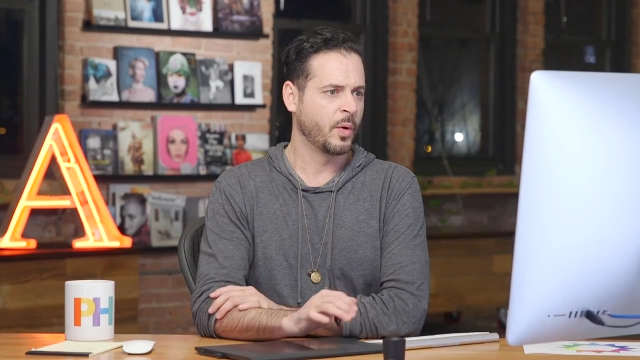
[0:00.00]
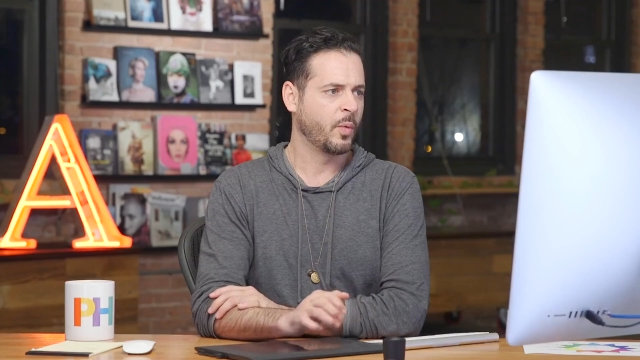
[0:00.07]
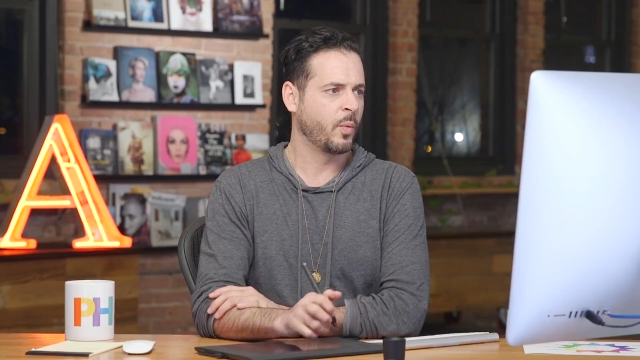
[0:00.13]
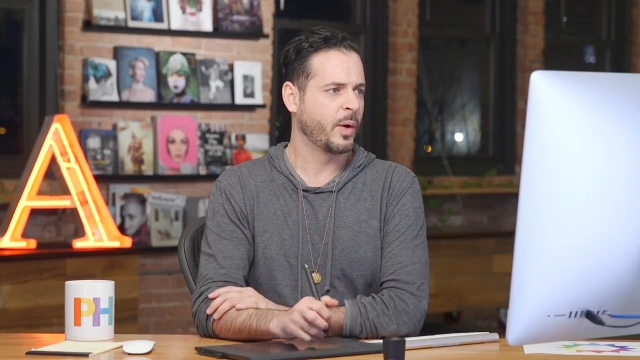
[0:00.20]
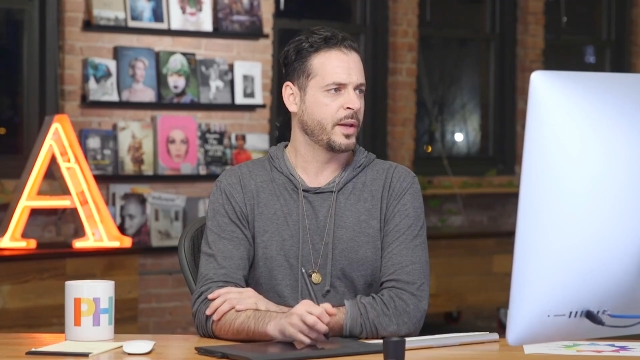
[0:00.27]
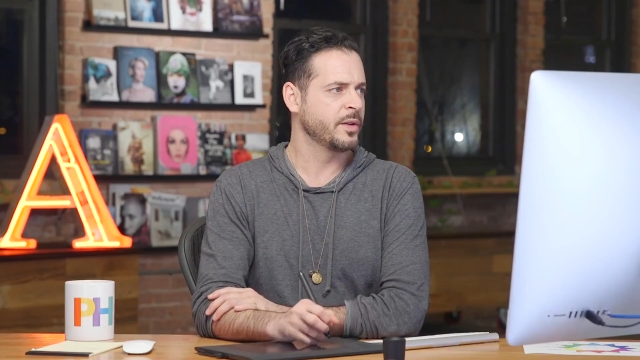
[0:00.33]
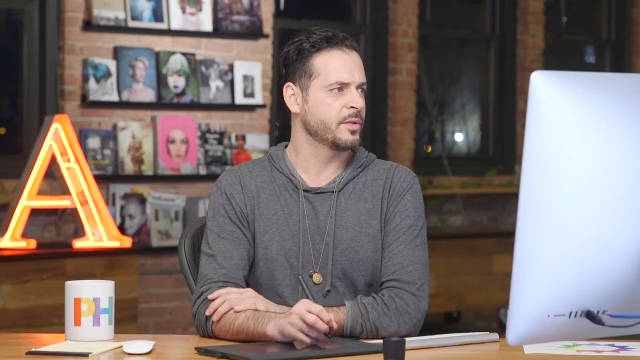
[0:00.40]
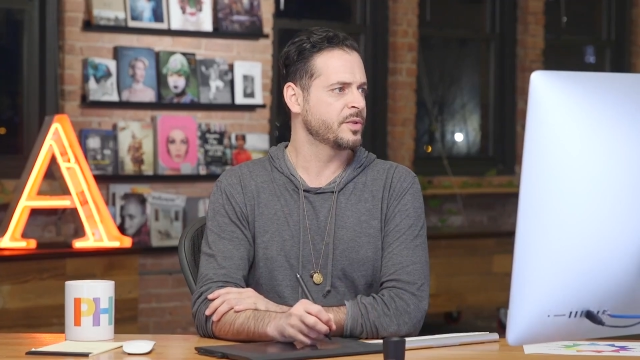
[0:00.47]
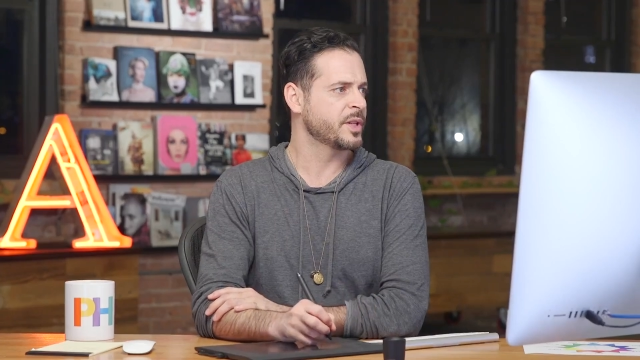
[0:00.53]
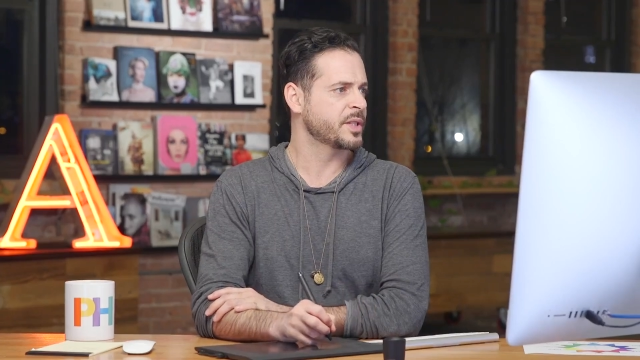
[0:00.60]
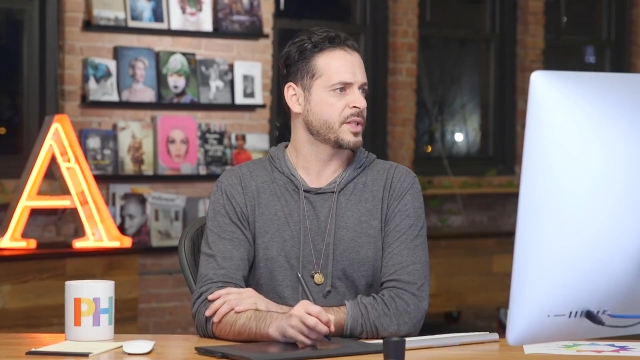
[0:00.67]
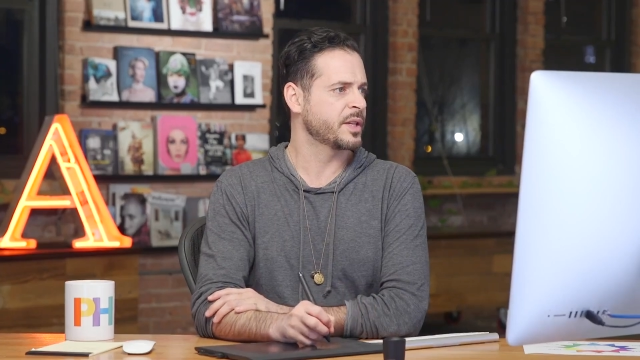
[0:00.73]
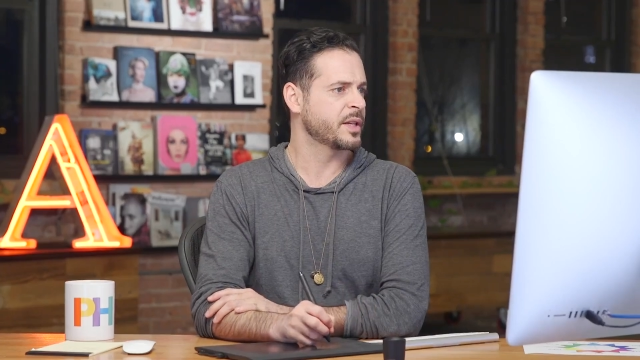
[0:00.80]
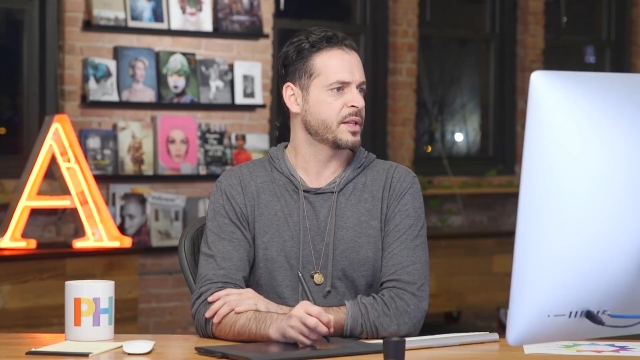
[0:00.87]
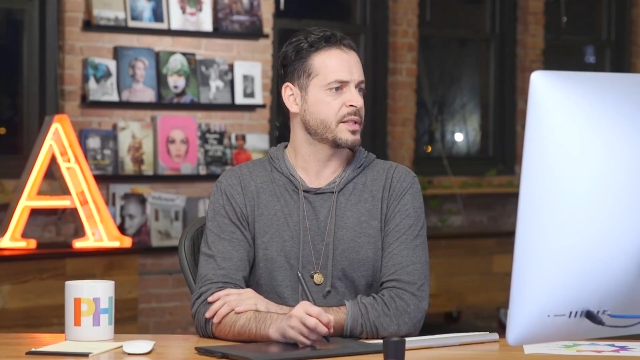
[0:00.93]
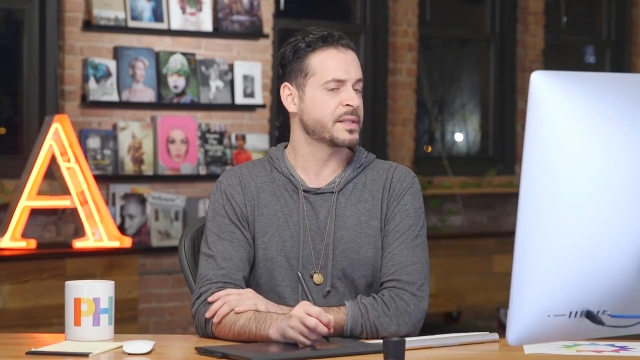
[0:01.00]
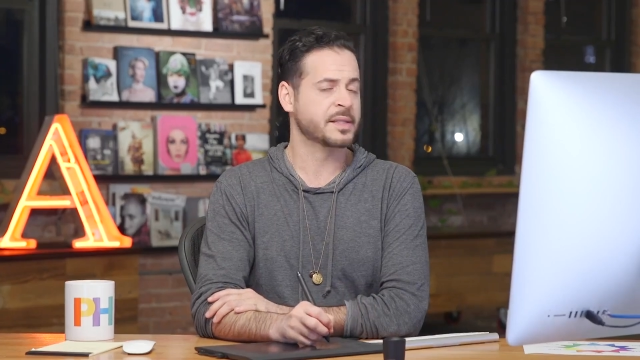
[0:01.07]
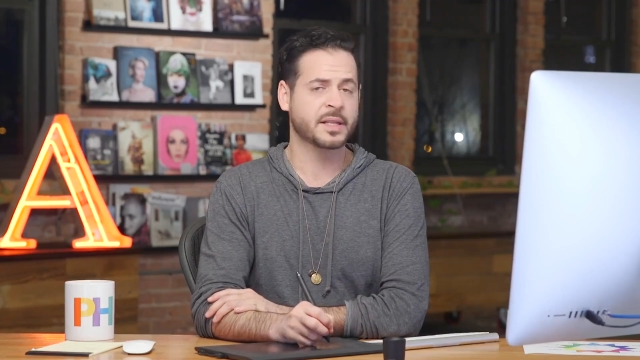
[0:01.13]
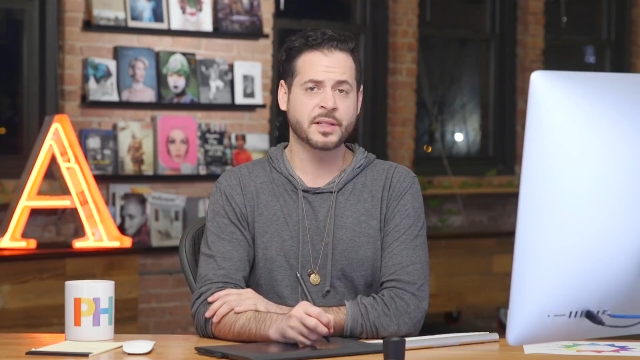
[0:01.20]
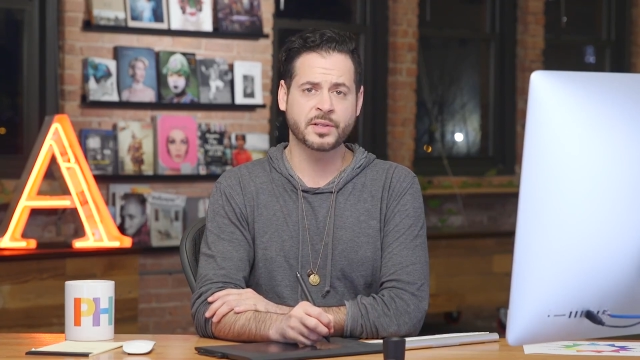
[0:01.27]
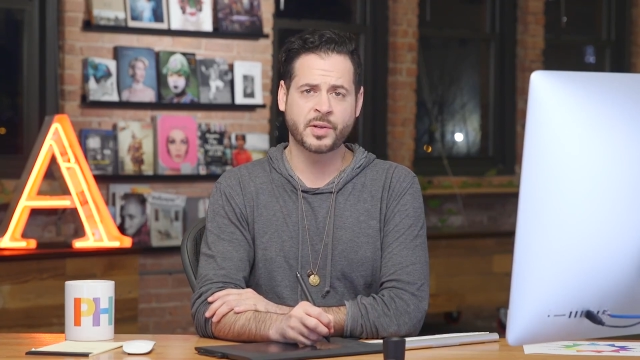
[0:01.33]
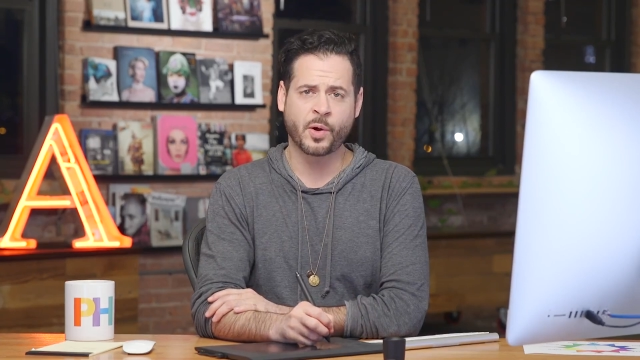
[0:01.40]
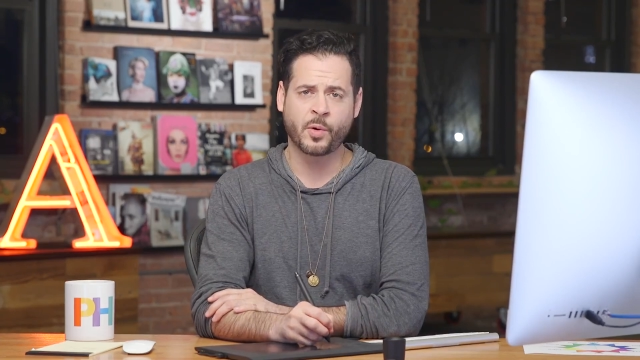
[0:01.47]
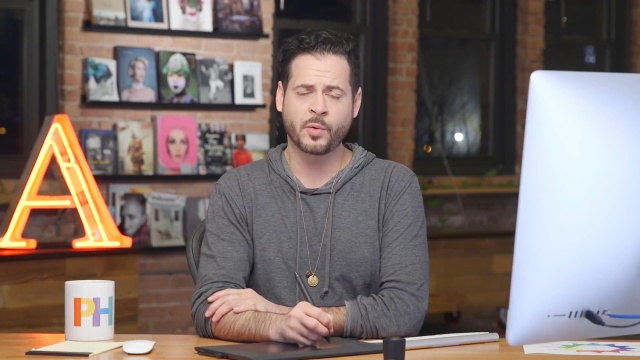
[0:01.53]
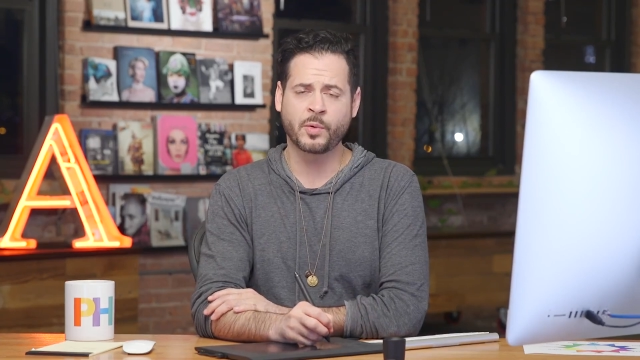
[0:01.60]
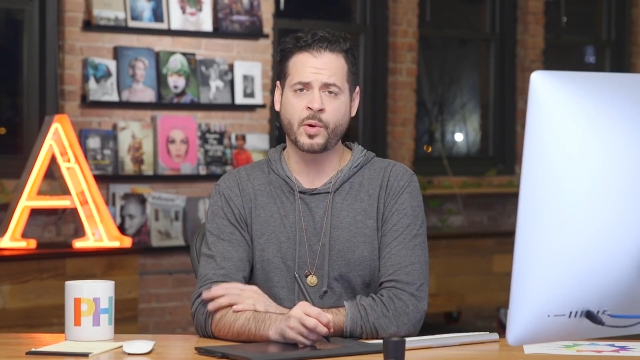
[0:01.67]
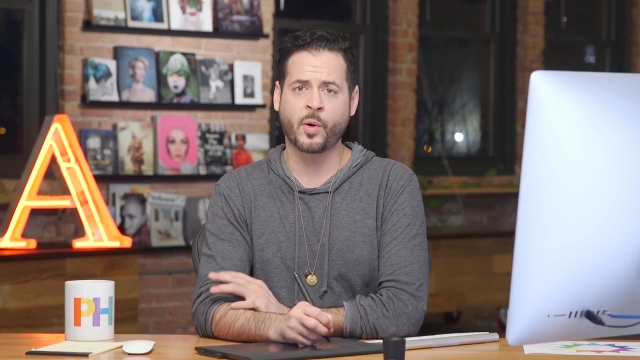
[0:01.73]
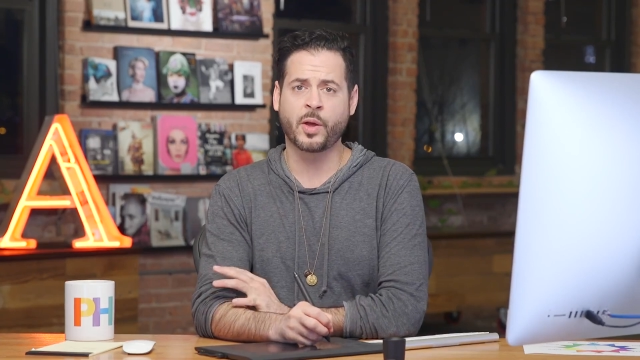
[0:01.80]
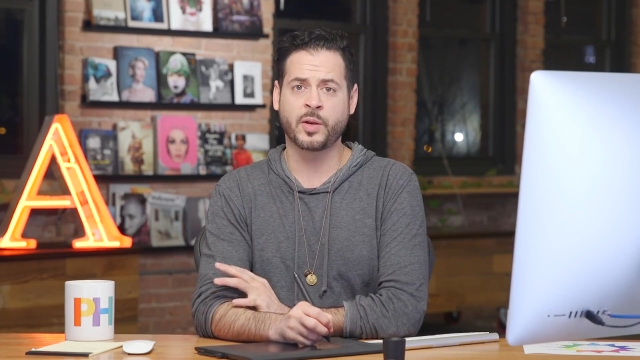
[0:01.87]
when you're adjusting skin tone